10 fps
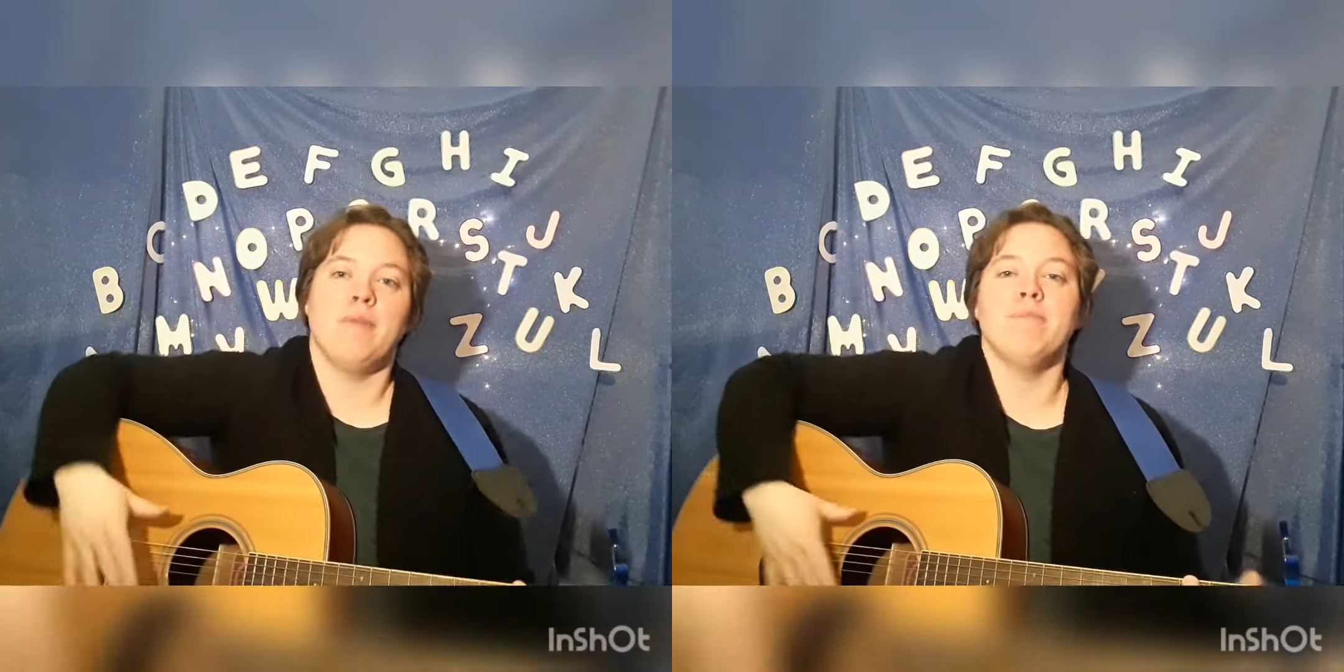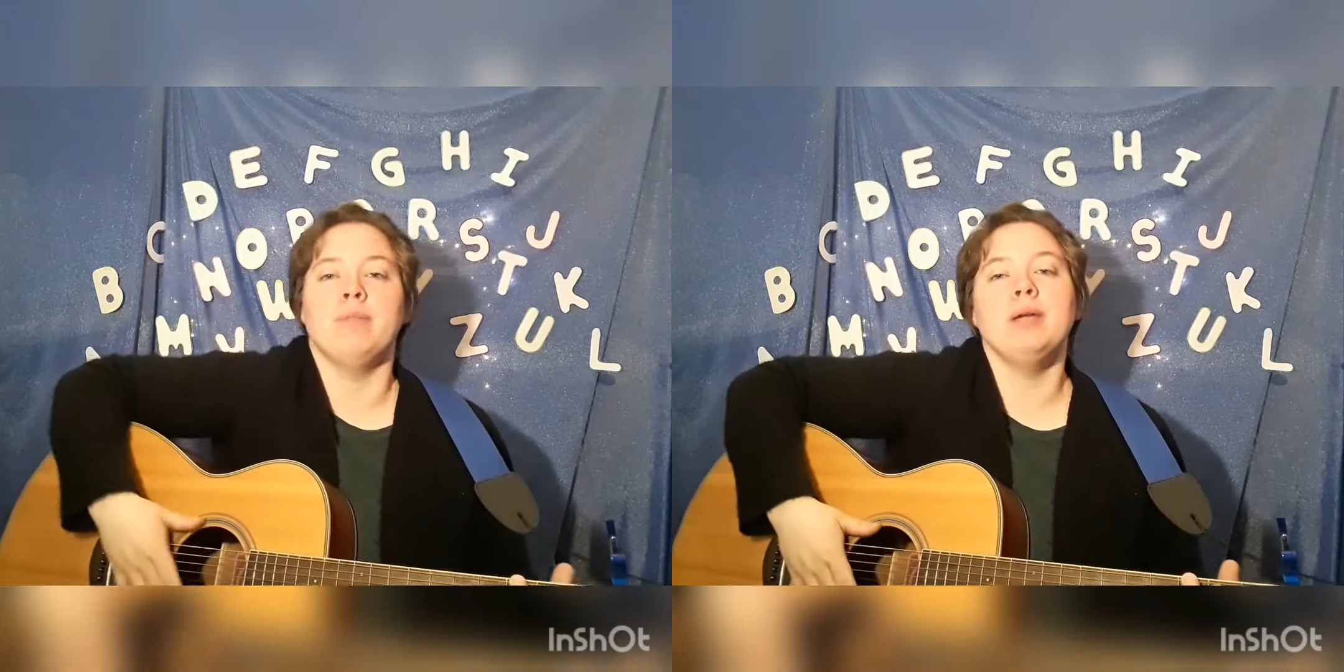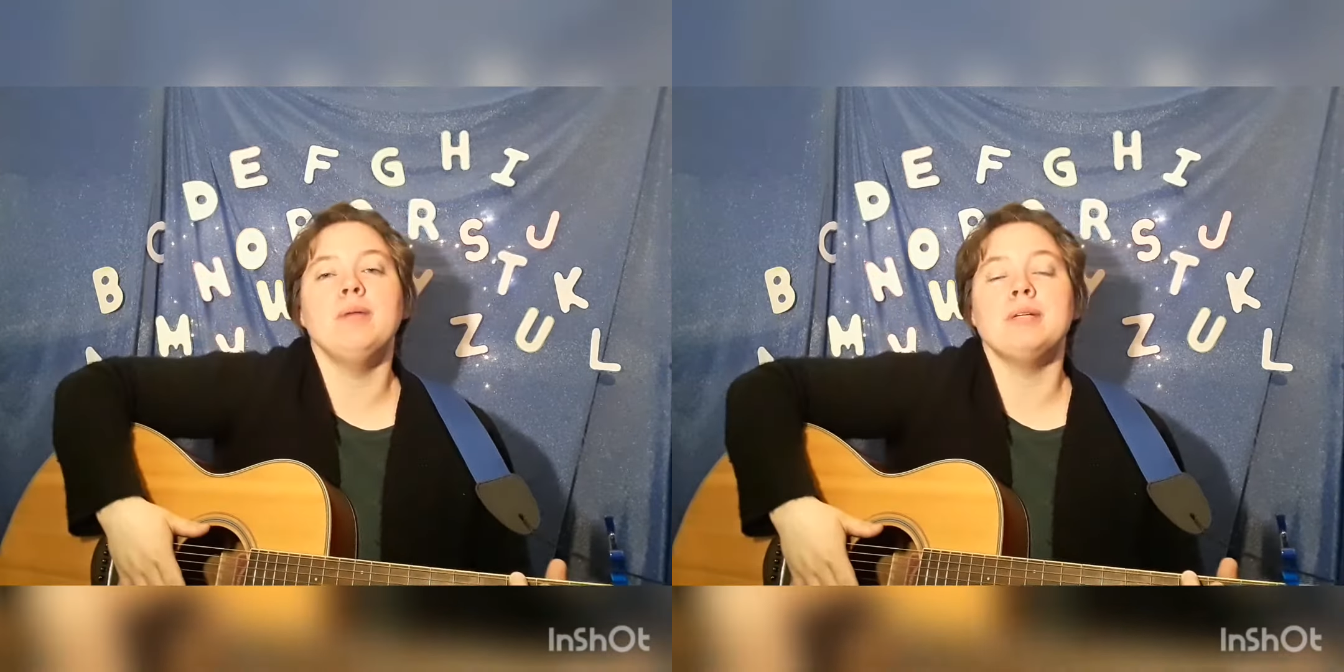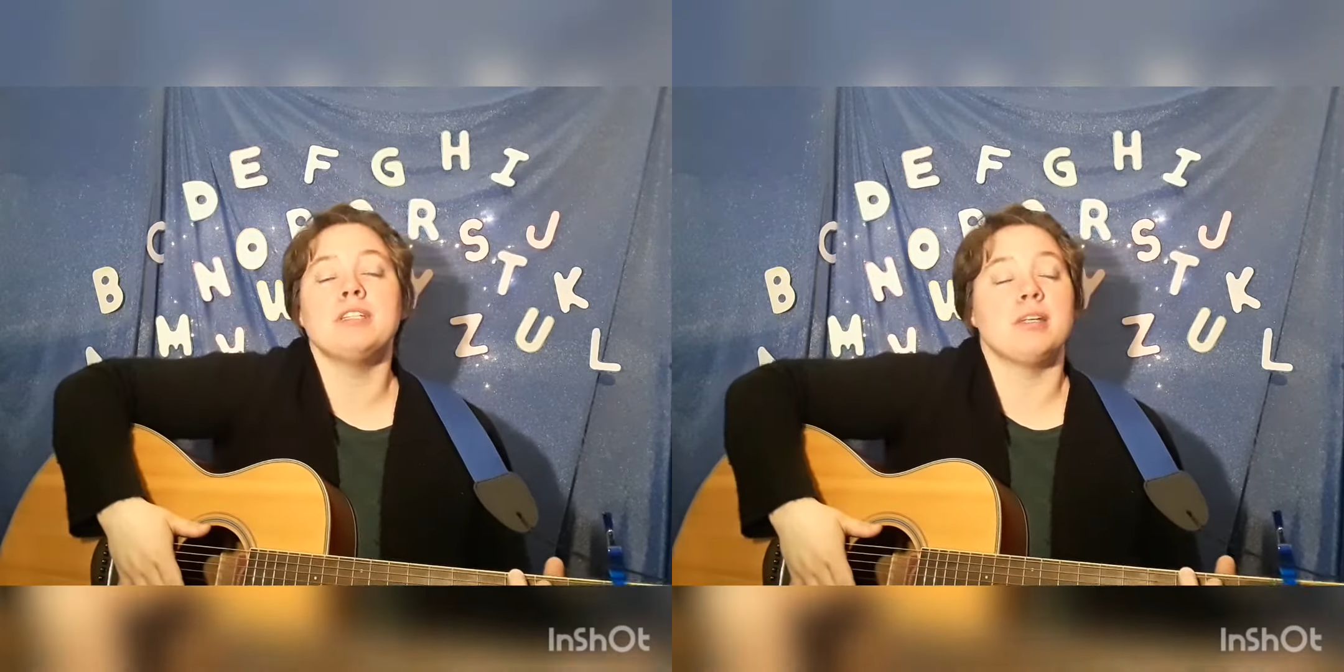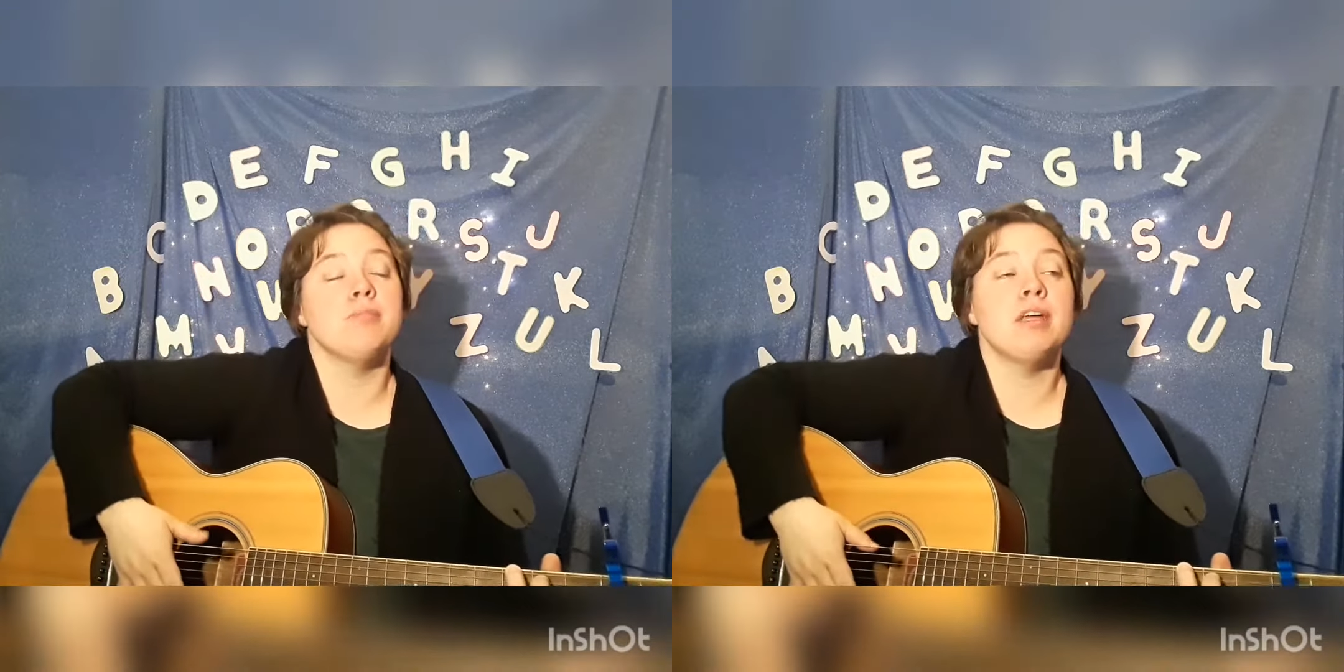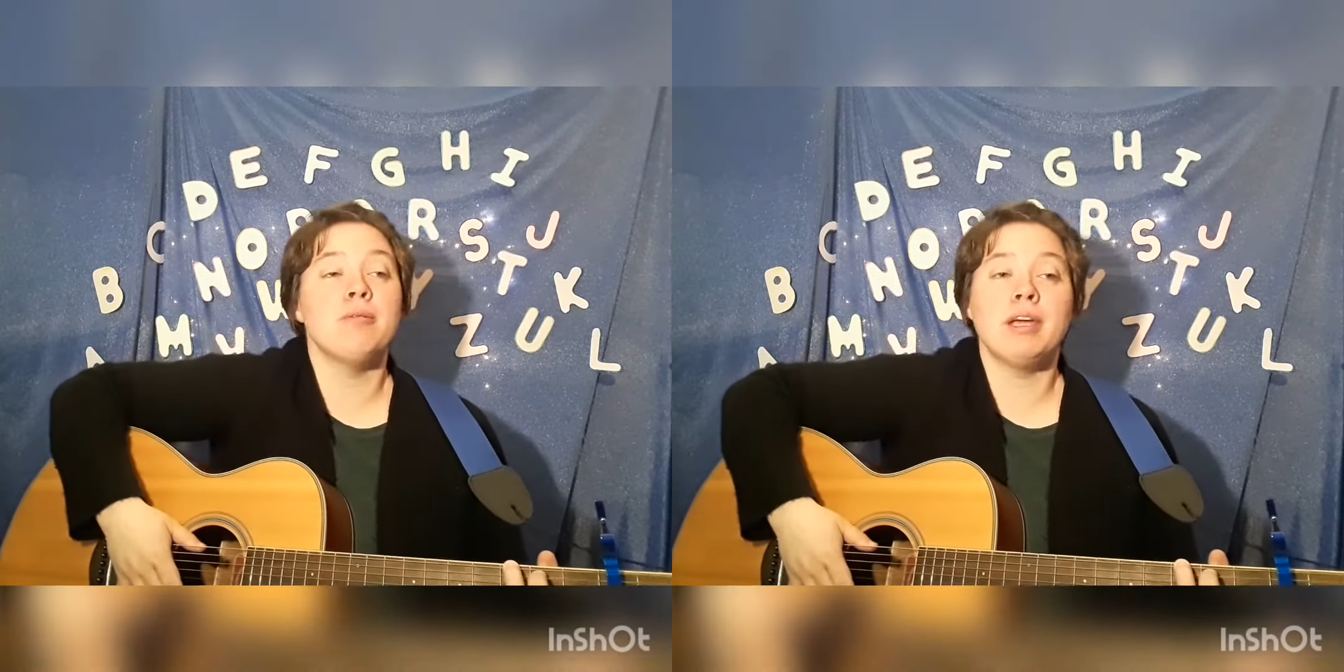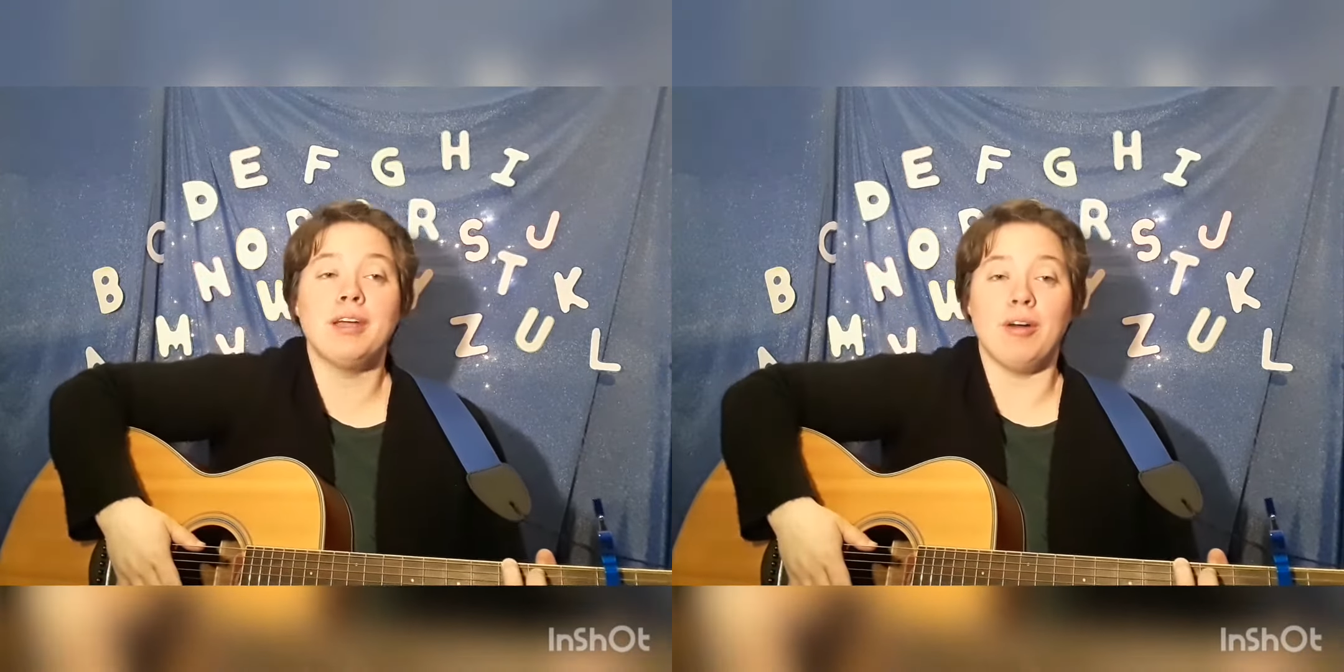Maybe someday we can